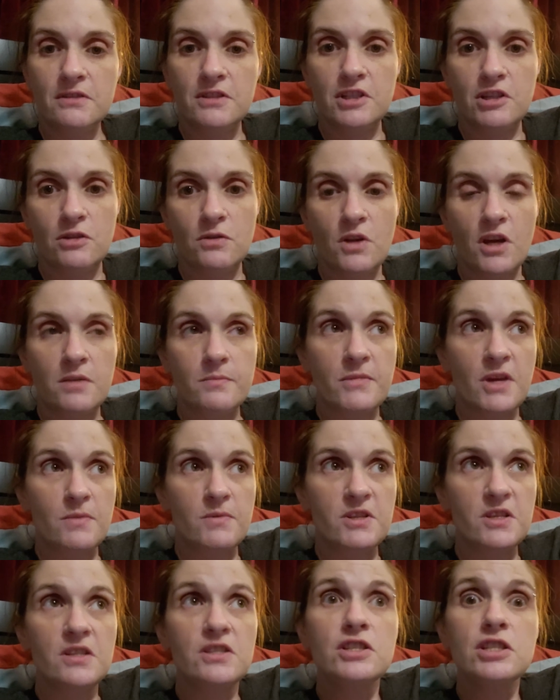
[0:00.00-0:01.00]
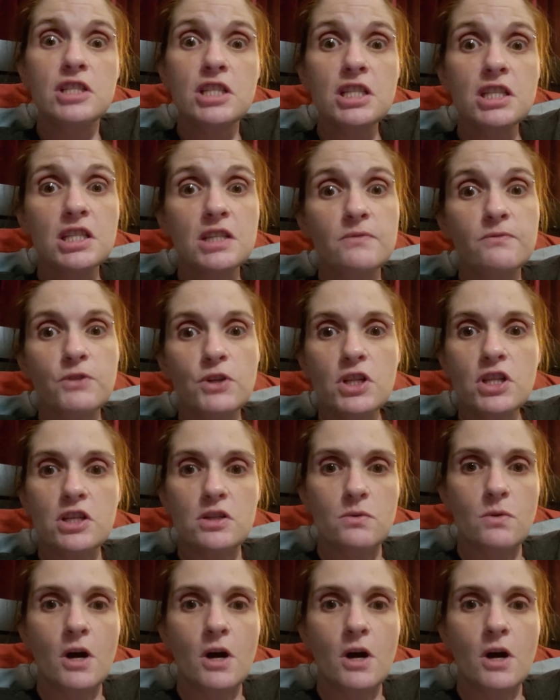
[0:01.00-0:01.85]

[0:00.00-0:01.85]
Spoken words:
Like maybe this is just for a little